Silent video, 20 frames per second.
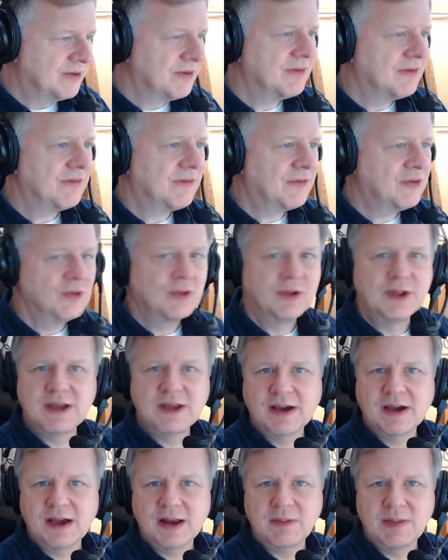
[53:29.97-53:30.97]
fuel
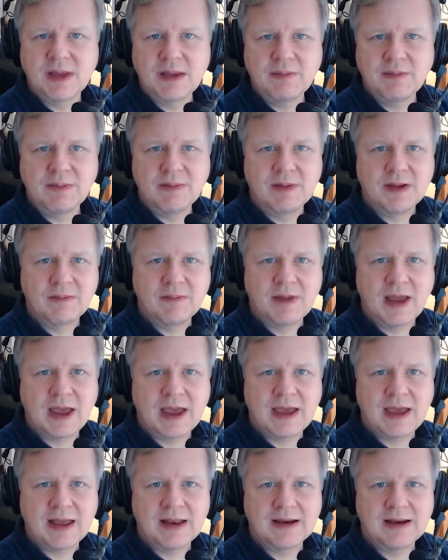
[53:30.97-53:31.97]
economy
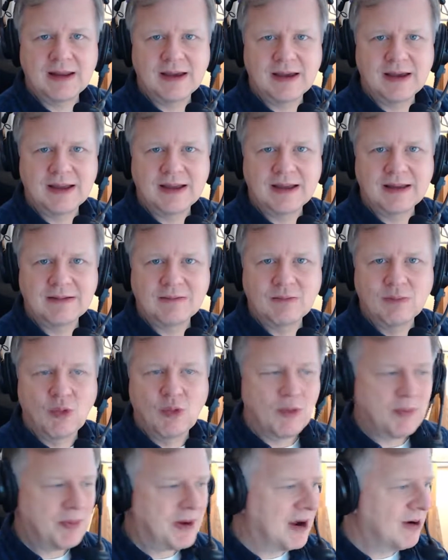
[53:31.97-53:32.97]
and
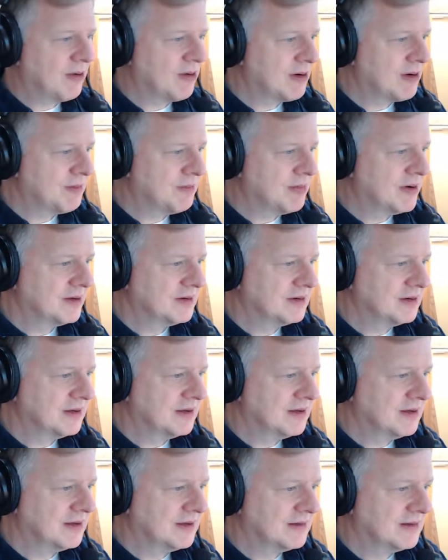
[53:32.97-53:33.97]
more power, but
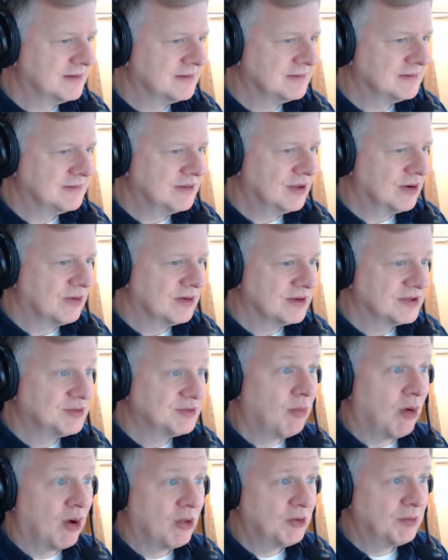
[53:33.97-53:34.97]
a
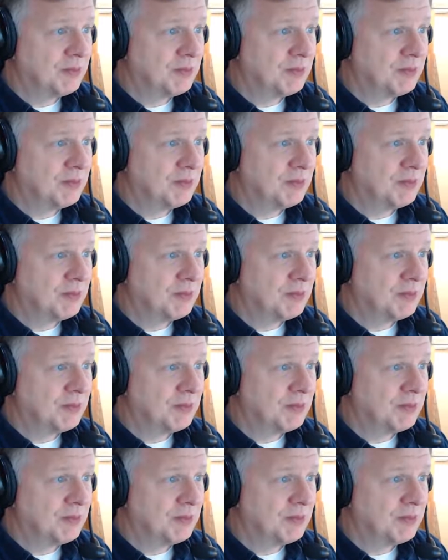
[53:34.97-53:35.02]
smaller